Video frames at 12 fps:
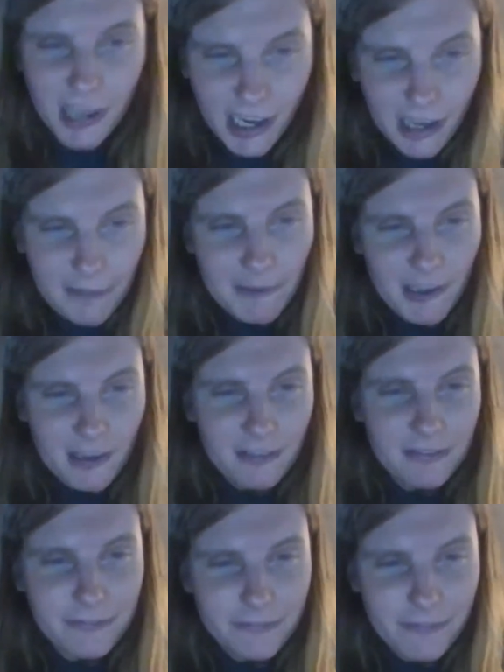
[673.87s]

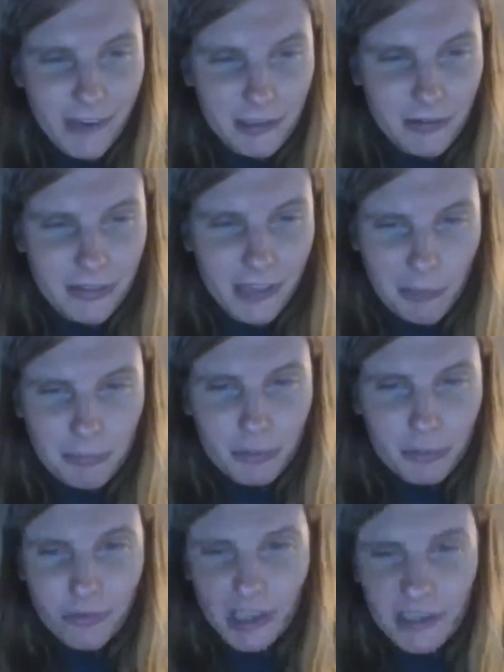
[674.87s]

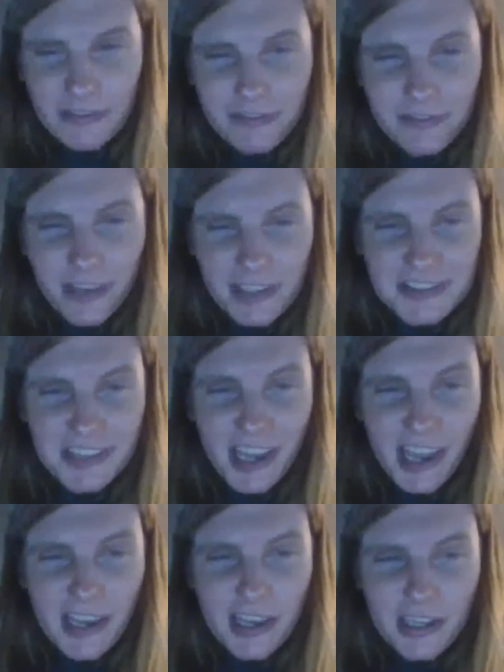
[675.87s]
Phytophthora
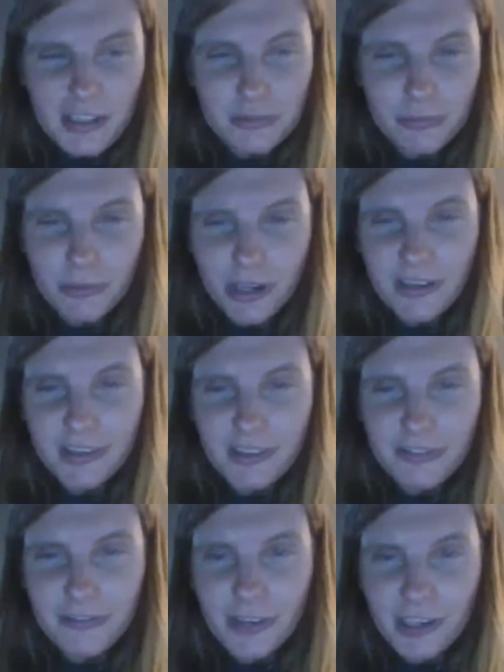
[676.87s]
infestans. What
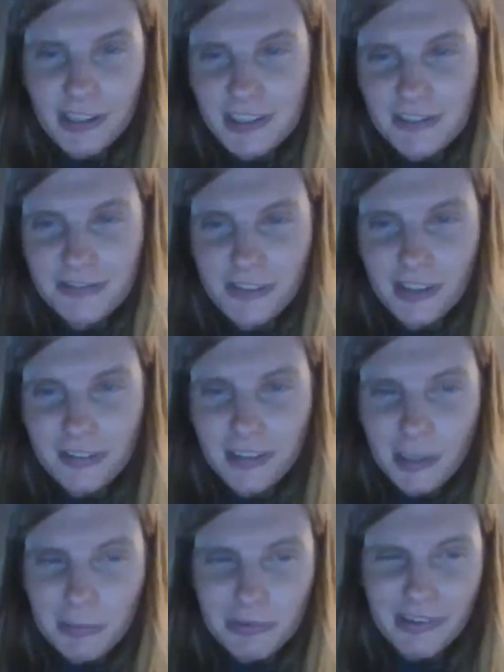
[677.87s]
the fuck is
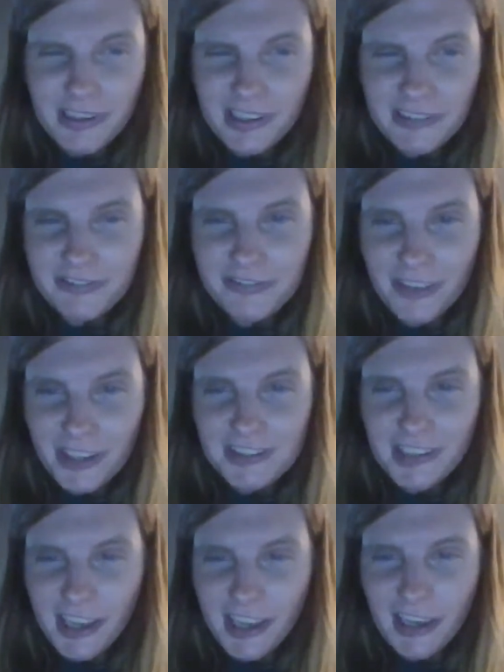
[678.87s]
Phytophthora
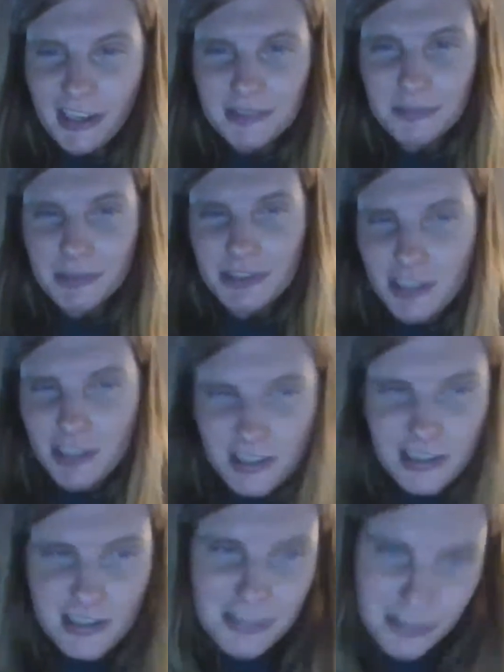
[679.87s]
infestans,
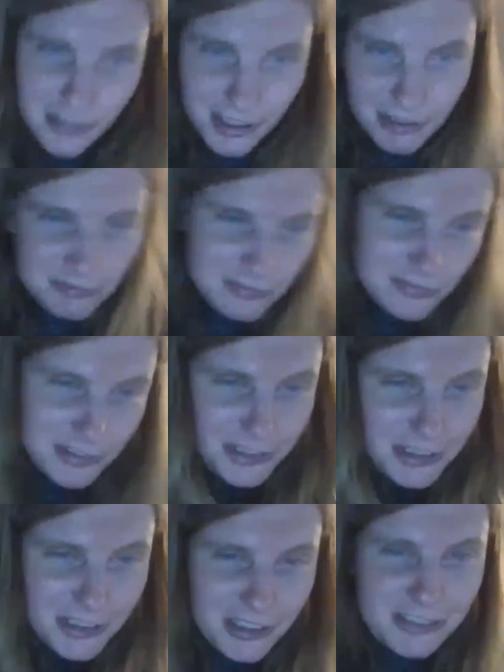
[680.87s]
bitches? Okay.
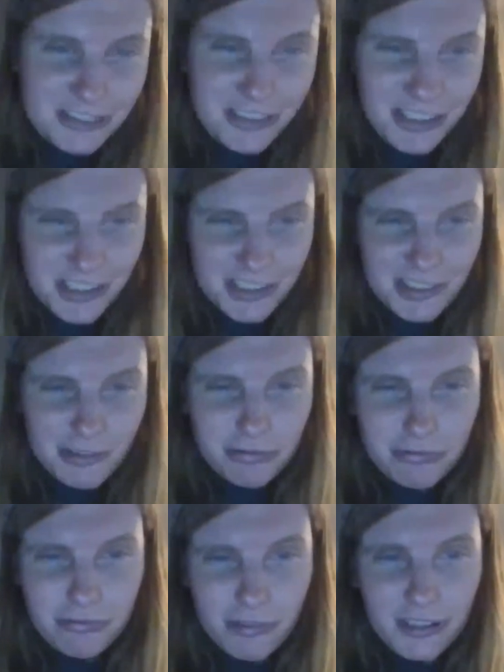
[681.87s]
Jesus
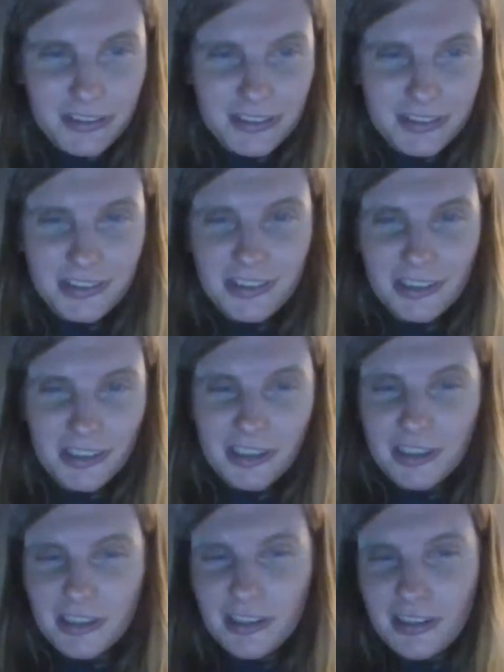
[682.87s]
Christ.
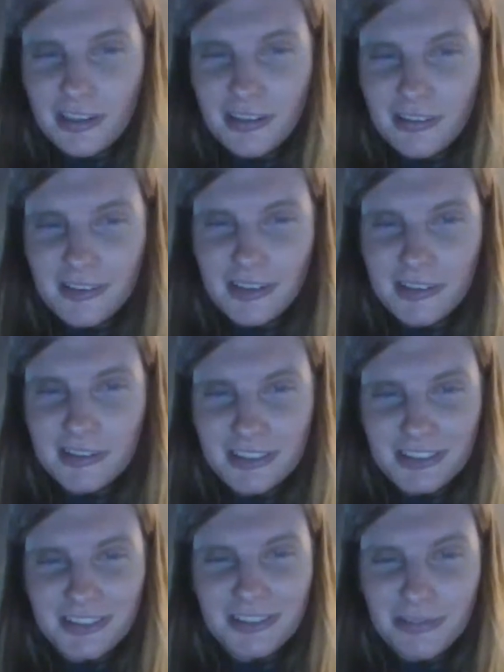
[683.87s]
All right, I'm
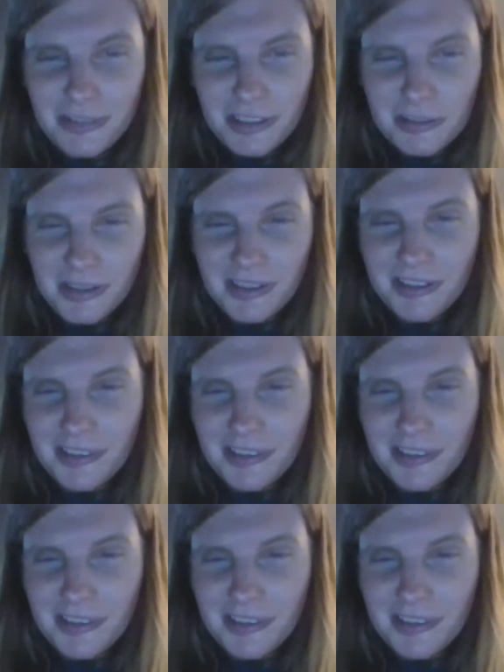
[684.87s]
gonna scream.